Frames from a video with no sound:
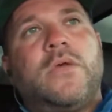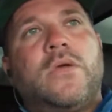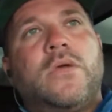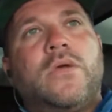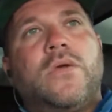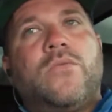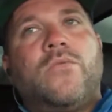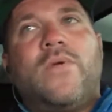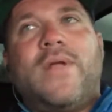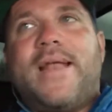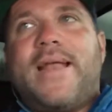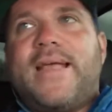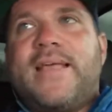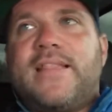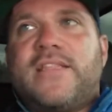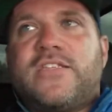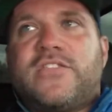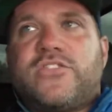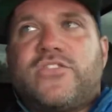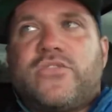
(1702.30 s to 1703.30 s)
relay
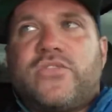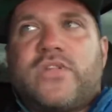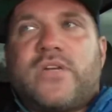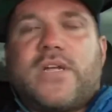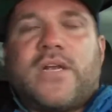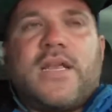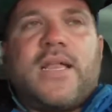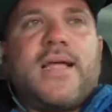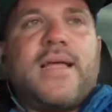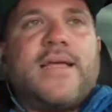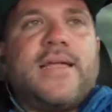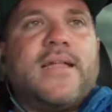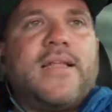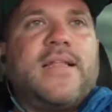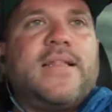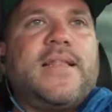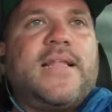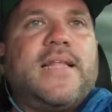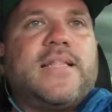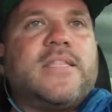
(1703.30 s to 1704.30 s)
this to the client
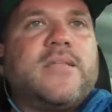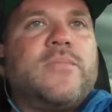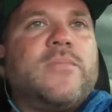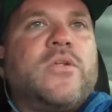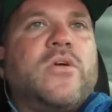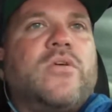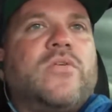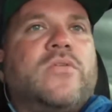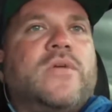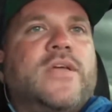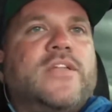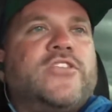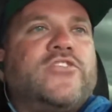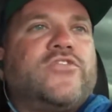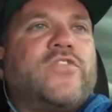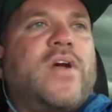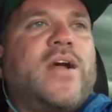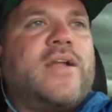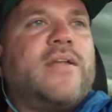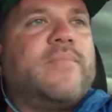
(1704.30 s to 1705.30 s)
and let them know, and
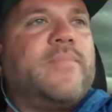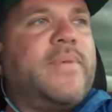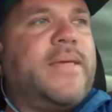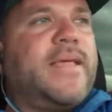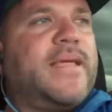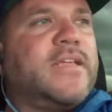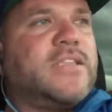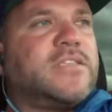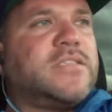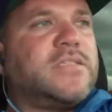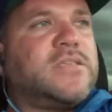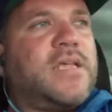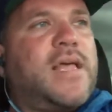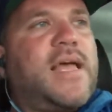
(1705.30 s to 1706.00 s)
try to be as